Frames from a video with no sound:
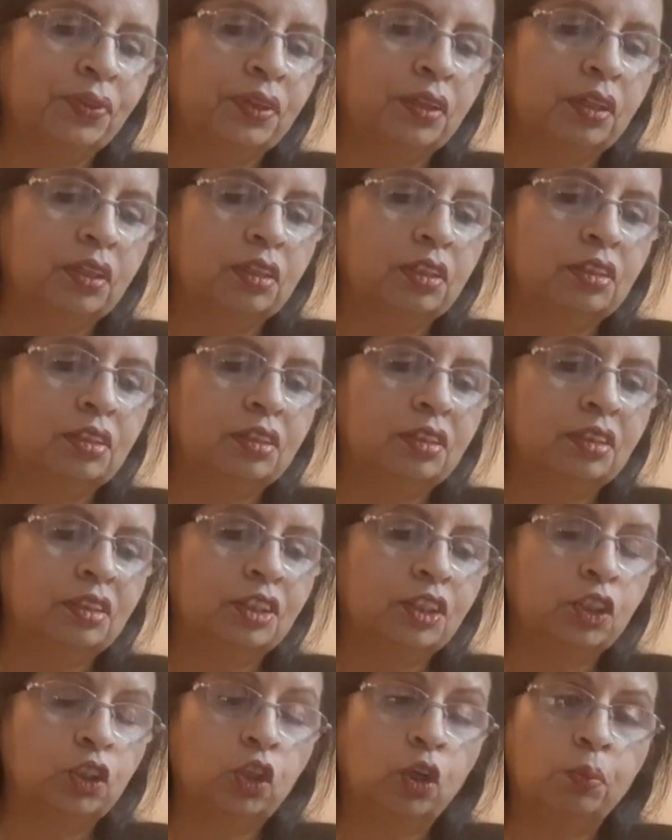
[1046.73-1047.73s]

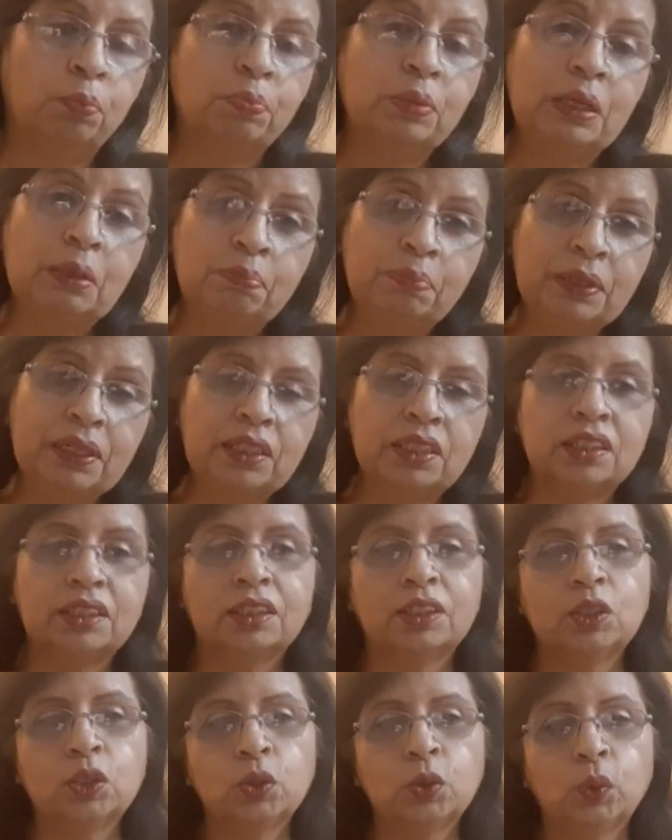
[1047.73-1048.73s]
your BP is
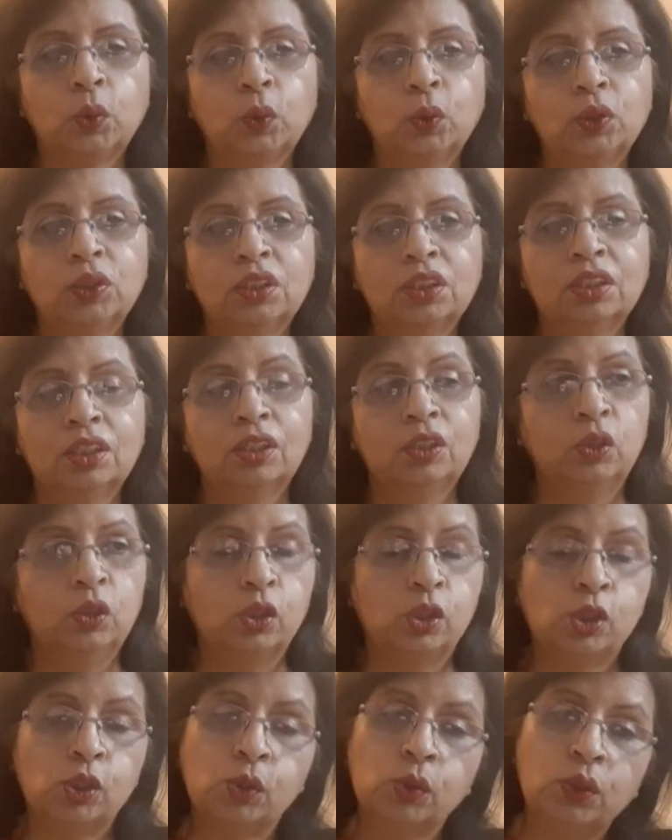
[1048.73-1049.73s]
controlled, your
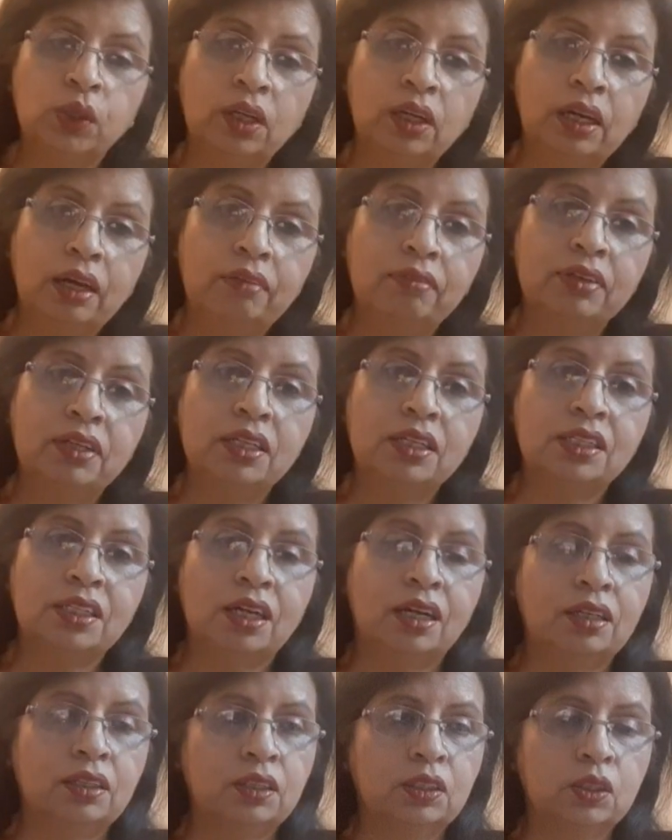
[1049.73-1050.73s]
sugar levels
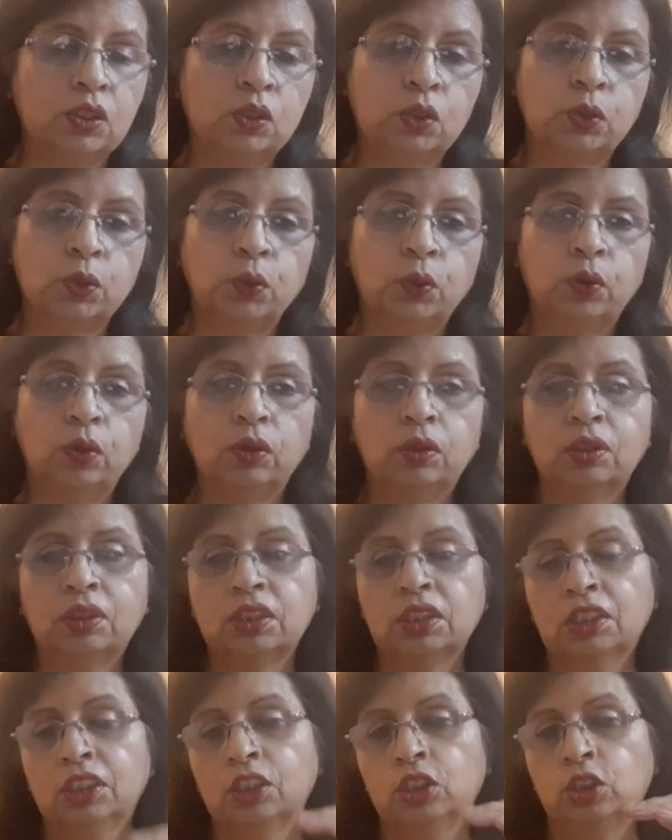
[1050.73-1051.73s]
are controlled,
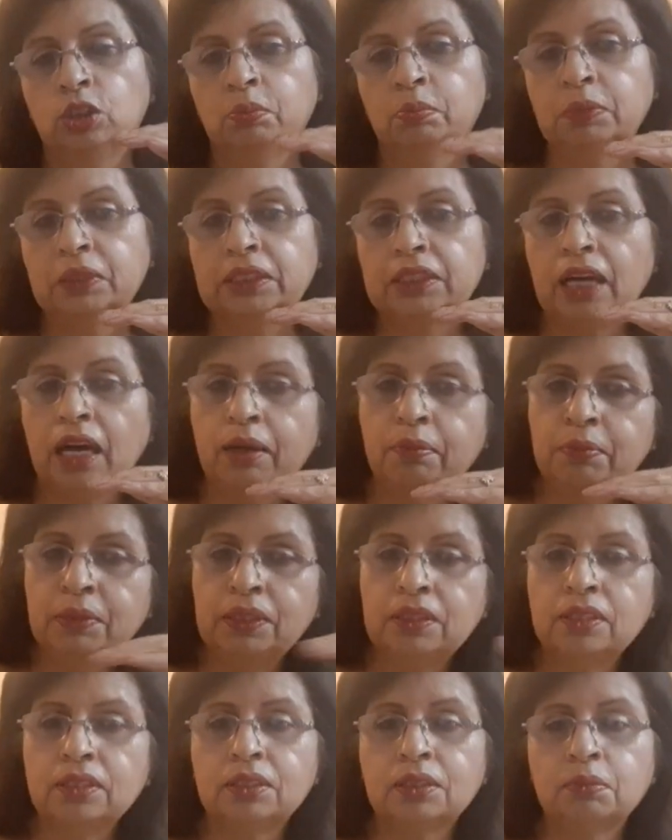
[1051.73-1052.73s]
your
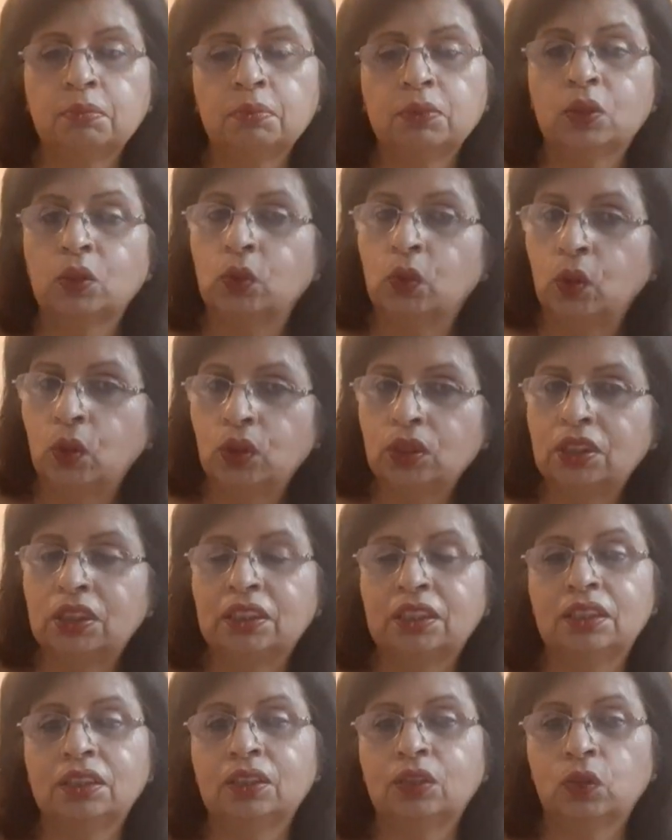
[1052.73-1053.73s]
metabolism goes
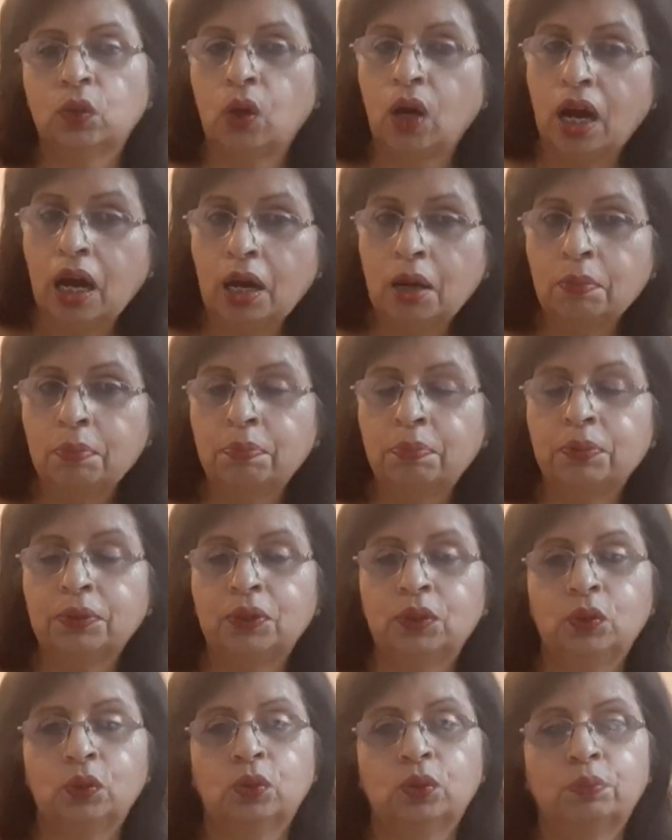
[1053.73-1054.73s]
up,
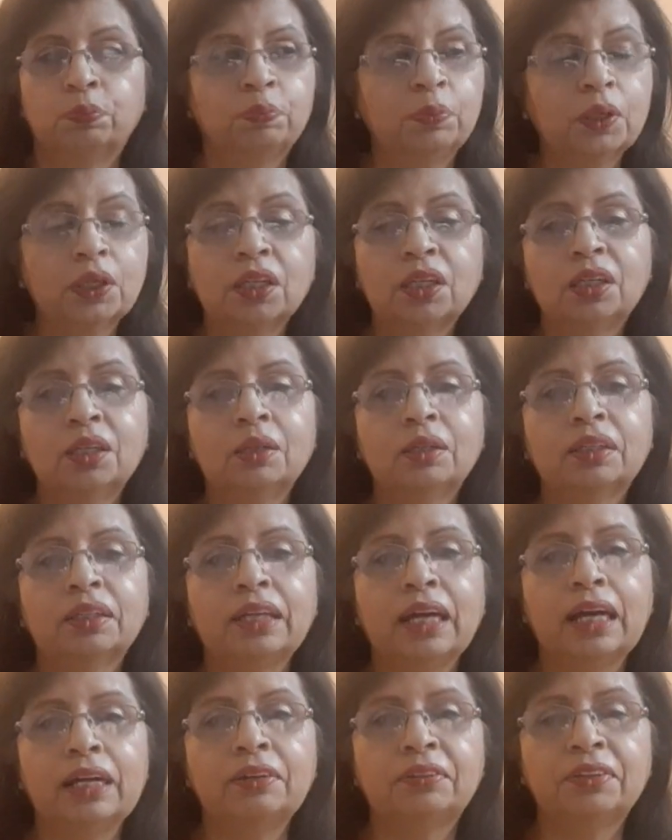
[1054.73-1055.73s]
you burn
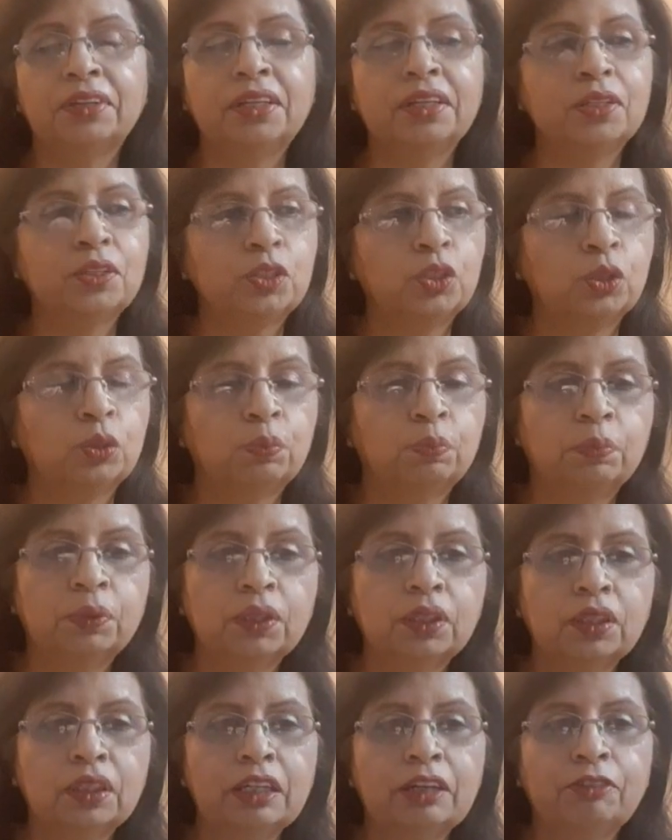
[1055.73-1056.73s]
calories, you
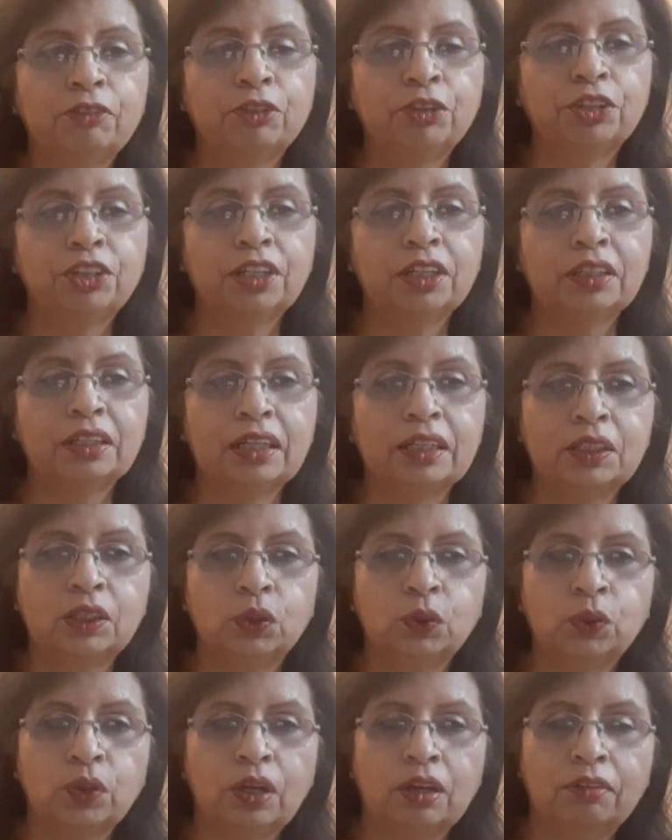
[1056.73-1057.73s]
burn everything that
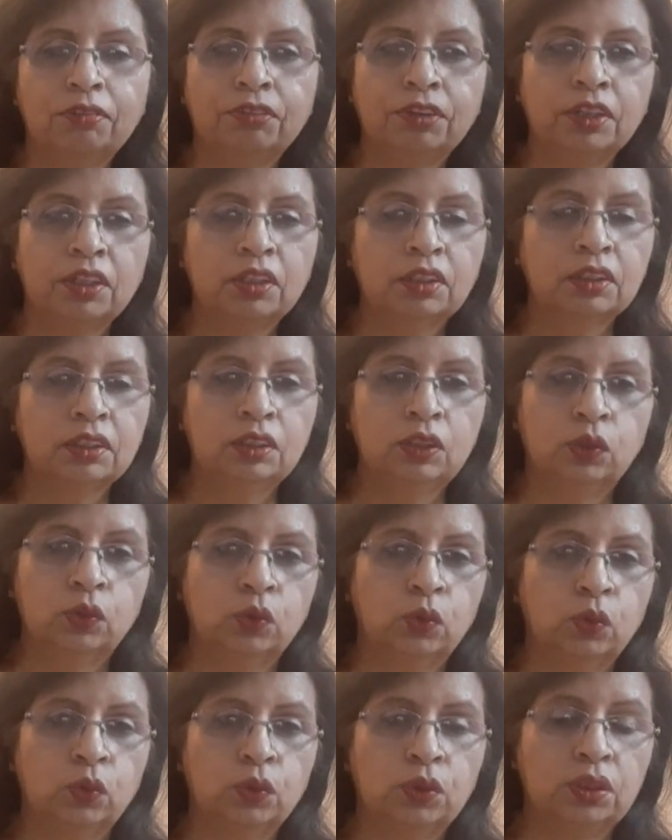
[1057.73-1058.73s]
you have
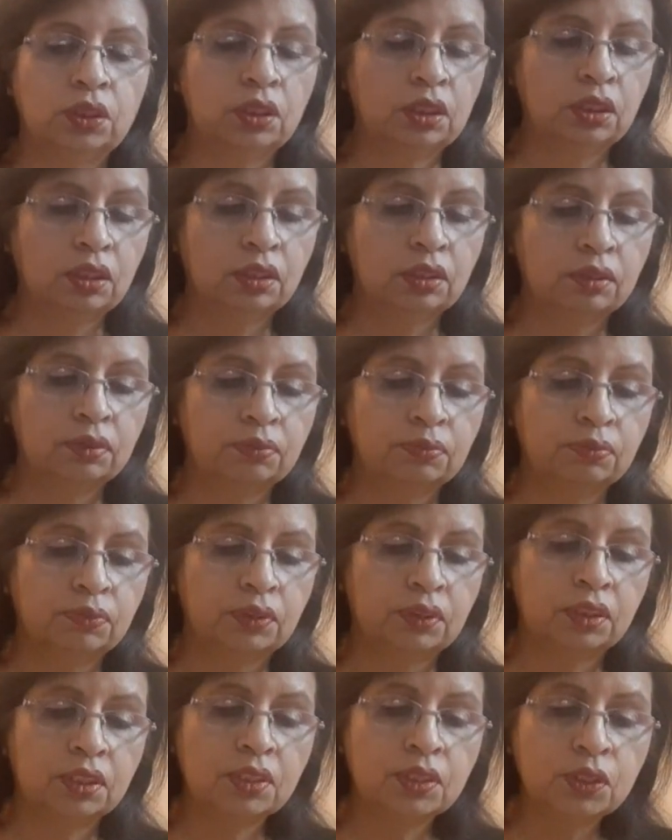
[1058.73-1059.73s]

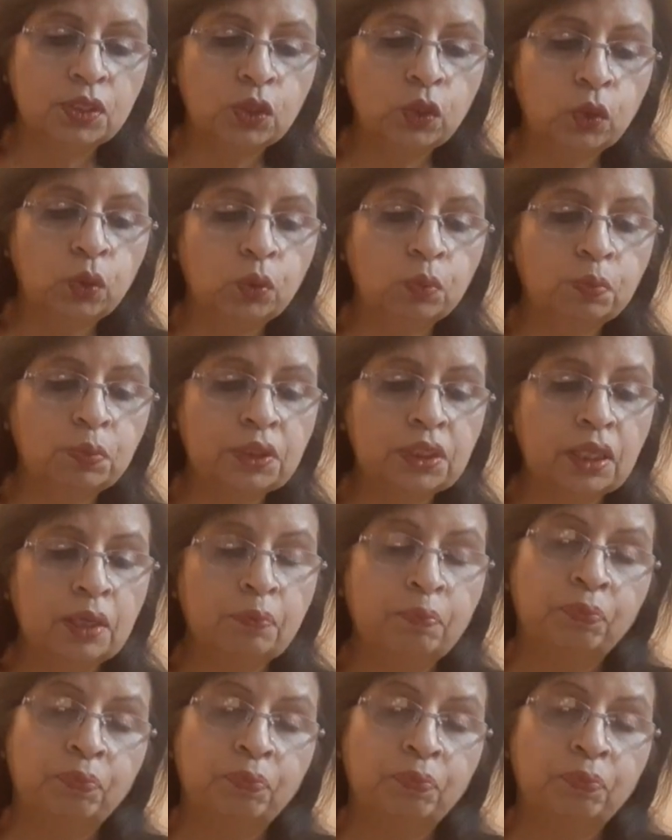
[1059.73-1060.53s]
consumed,